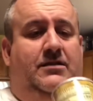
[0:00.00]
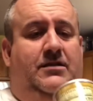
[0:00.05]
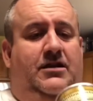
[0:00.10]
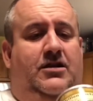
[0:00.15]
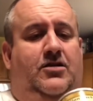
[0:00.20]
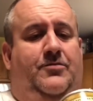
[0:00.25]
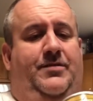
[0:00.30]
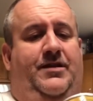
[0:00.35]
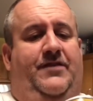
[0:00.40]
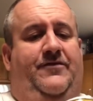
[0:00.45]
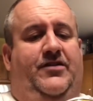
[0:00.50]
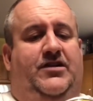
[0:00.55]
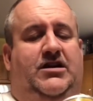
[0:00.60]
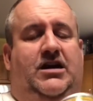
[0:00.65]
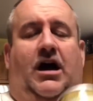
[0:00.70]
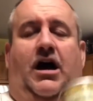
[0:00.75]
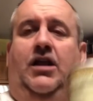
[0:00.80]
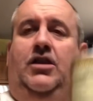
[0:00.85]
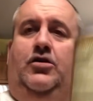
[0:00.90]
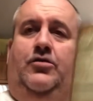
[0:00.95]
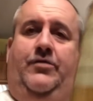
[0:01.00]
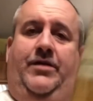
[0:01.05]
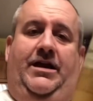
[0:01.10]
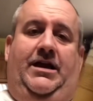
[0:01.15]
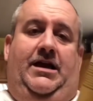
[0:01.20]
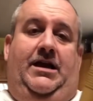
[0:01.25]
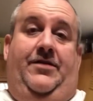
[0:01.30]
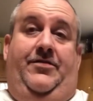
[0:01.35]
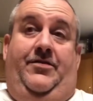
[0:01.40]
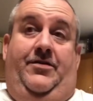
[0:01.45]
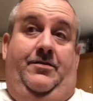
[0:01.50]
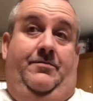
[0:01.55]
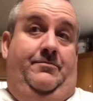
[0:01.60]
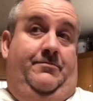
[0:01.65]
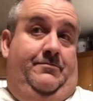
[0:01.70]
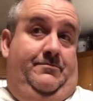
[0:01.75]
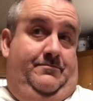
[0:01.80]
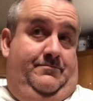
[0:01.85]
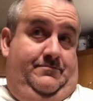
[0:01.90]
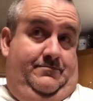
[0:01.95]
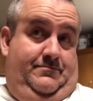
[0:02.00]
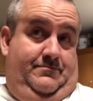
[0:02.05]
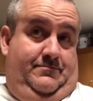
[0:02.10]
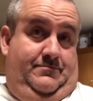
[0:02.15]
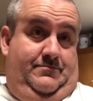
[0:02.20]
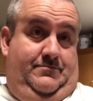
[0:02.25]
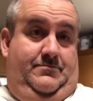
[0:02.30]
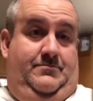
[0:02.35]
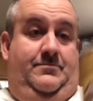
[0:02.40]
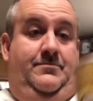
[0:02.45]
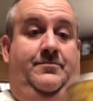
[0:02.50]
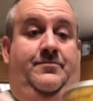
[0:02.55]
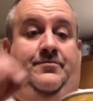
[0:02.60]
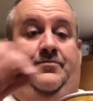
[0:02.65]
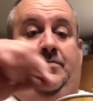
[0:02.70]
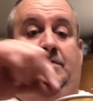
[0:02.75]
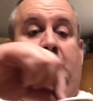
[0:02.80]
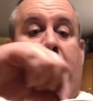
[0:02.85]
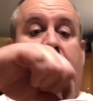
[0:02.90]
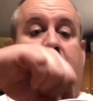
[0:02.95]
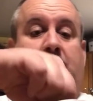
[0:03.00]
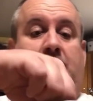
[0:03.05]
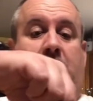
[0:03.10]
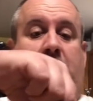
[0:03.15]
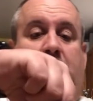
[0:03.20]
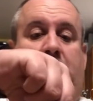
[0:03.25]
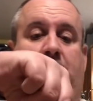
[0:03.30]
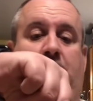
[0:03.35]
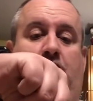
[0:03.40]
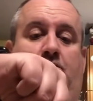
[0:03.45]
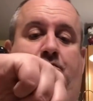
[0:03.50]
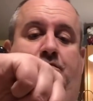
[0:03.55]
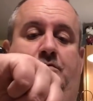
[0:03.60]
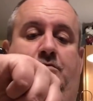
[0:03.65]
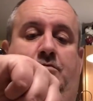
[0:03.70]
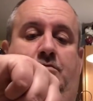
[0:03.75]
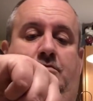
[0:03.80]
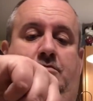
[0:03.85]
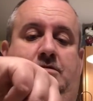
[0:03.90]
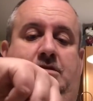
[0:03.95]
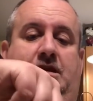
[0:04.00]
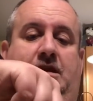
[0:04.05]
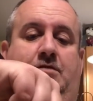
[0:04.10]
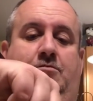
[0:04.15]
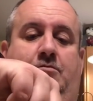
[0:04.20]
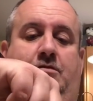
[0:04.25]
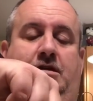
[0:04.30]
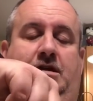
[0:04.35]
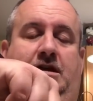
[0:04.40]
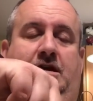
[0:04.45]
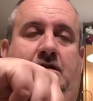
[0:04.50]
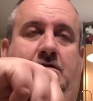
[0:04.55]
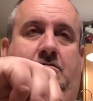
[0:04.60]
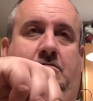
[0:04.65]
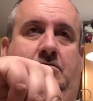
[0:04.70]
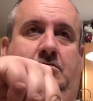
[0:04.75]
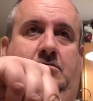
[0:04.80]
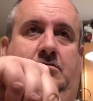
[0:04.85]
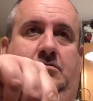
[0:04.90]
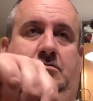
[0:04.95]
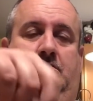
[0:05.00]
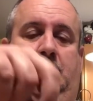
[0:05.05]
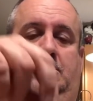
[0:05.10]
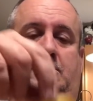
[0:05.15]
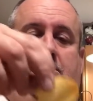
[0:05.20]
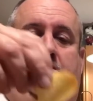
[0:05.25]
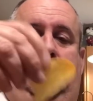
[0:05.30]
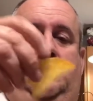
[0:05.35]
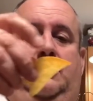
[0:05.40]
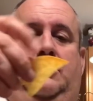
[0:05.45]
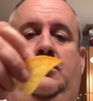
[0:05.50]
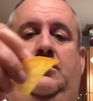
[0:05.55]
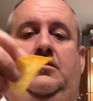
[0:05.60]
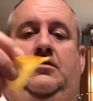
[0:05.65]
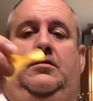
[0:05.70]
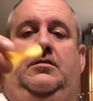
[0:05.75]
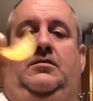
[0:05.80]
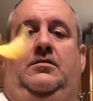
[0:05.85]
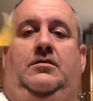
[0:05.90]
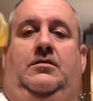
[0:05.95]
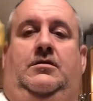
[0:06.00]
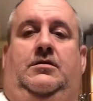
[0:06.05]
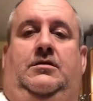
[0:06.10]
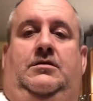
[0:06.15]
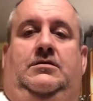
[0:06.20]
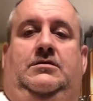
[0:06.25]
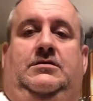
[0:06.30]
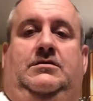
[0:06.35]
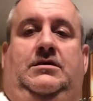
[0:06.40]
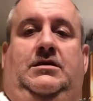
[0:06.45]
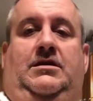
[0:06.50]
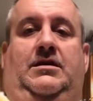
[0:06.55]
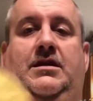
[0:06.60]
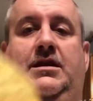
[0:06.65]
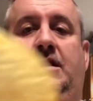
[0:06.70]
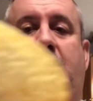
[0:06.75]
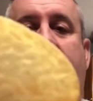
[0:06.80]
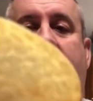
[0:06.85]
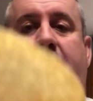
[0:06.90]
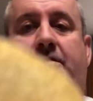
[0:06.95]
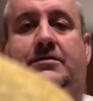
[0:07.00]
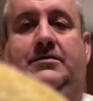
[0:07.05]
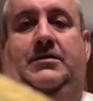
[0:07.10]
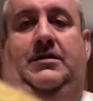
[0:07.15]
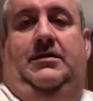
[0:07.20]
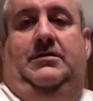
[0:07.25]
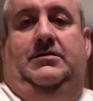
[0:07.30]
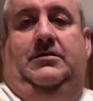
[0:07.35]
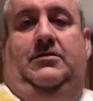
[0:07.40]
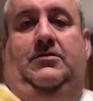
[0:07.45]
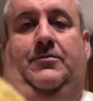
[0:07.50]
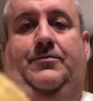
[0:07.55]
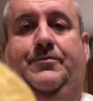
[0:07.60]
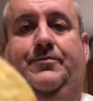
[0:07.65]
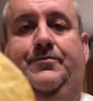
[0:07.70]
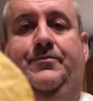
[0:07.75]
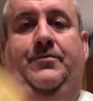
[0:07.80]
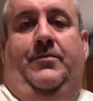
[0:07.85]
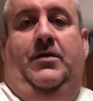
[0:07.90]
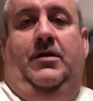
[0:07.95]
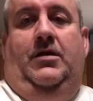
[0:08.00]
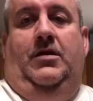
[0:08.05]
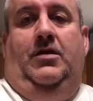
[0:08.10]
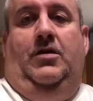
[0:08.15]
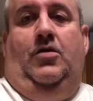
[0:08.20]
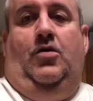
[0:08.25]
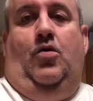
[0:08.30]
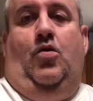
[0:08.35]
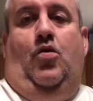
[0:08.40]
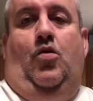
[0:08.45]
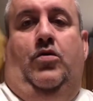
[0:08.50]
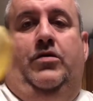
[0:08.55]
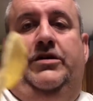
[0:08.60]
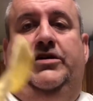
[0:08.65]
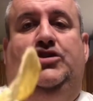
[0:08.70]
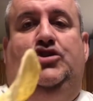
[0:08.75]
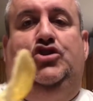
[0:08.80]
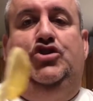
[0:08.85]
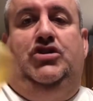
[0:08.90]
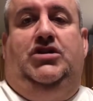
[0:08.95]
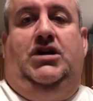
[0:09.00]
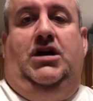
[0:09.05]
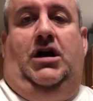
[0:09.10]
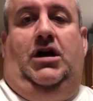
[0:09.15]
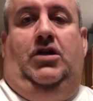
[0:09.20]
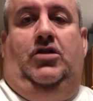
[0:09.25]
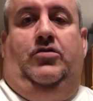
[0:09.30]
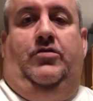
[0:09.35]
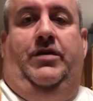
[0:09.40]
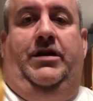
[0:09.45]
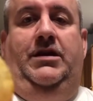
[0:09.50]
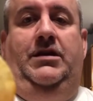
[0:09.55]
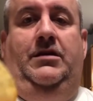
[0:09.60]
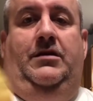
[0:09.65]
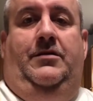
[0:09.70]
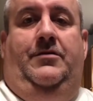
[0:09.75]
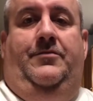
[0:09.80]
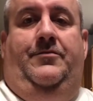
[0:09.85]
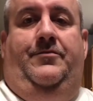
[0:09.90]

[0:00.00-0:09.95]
a little bit of a coloring on them. So let's take one out. See that? It has a little orange coloring.